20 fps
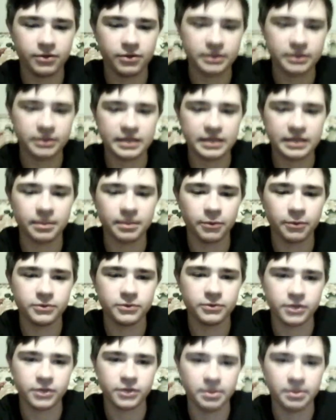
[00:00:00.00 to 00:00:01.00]
It looks like the
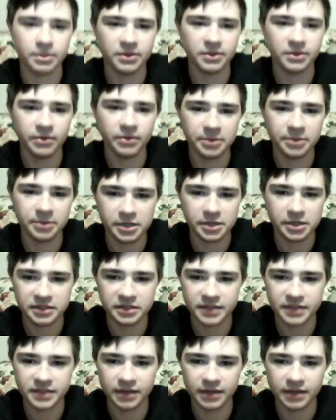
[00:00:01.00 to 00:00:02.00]
Bruins are going to be eliminated,
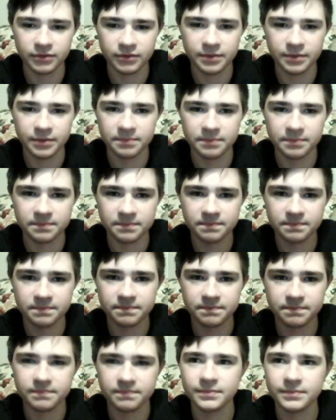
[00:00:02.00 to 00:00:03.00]
sadly.
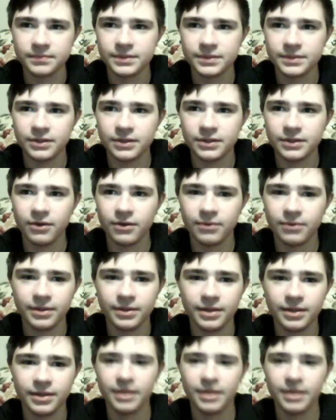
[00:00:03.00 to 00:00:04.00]
So,
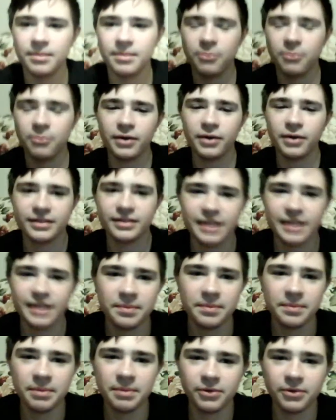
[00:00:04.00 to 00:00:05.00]
we got 10
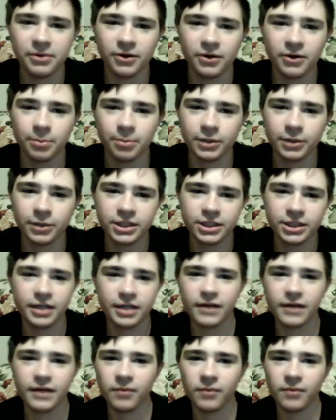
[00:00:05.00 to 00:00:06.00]
people in here. Appreciate
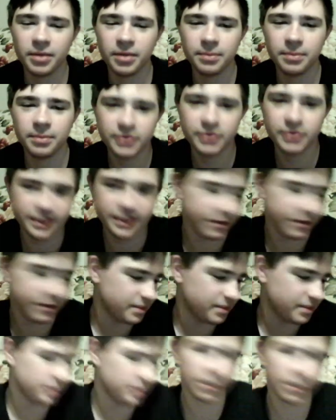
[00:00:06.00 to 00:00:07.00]
it, everybody. Please hit the
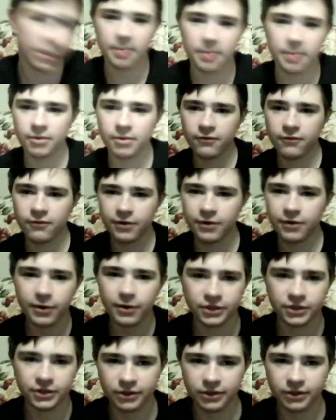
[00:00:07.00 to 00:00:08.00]
subscribe button. If you're new,
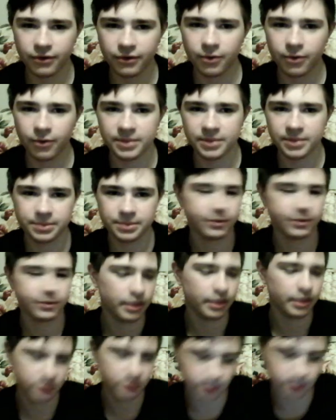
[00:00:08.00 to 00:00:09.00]
I shout out all my
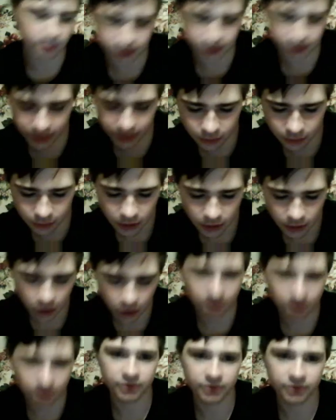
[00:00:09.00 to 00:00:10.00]
subscribers on my channel.
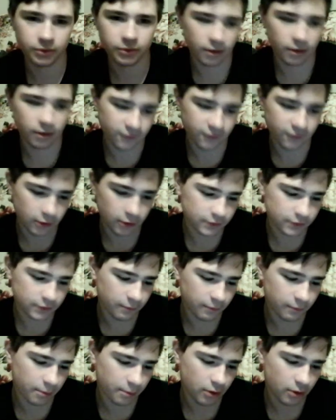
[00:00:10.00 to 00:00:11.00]
I'll be doing a lot of college
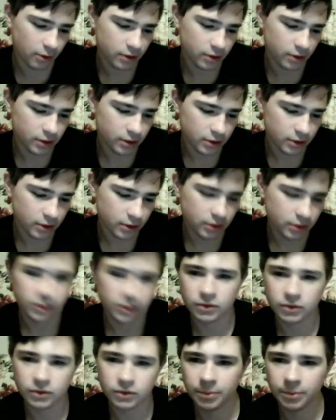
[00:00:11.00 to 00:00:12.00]
football.
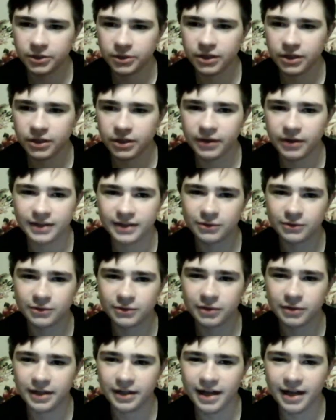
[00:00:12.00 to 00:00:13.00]
So, I appreciate you guys.
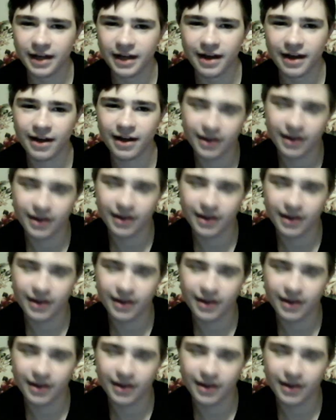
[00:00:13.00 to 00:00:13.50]
Told you, yeah.